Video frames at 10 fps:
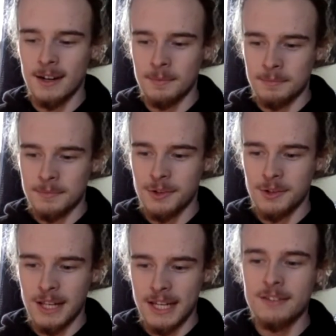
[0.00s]
So
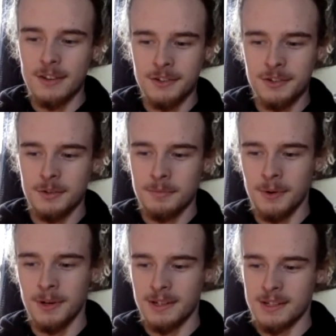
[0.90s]
like it's also
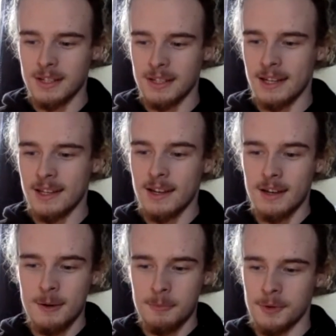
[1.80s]
important to like
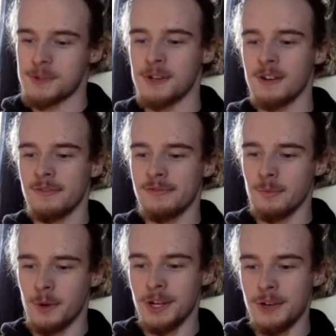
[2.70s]
preserve
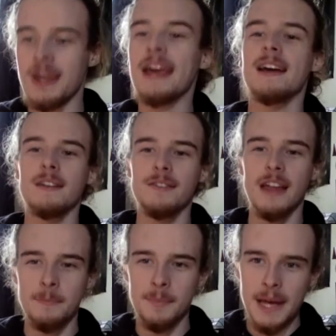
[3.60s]
what you can of
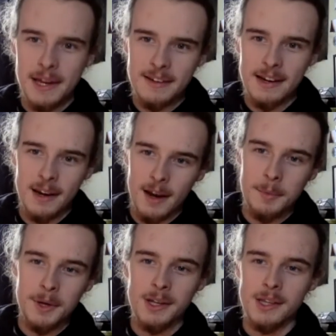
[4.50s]
that band
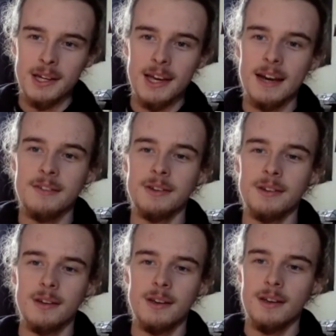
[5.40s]
dynamic, and like
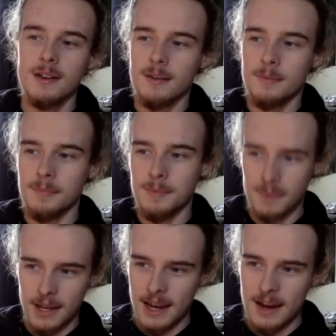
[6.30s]

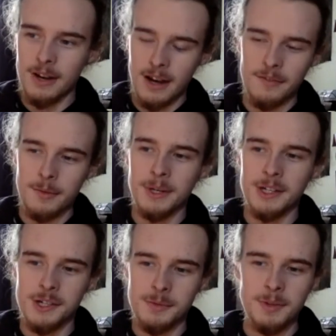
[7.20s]
having
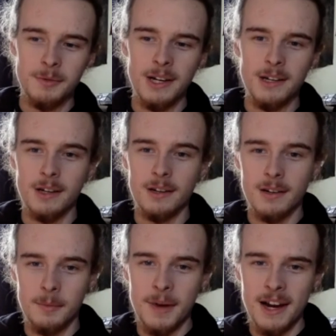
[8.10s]
everybody just be ready to
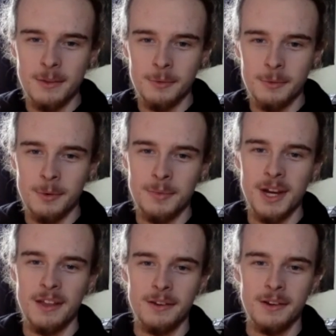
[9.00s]
come back in the room
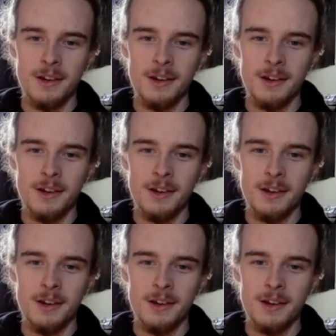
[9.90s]
together.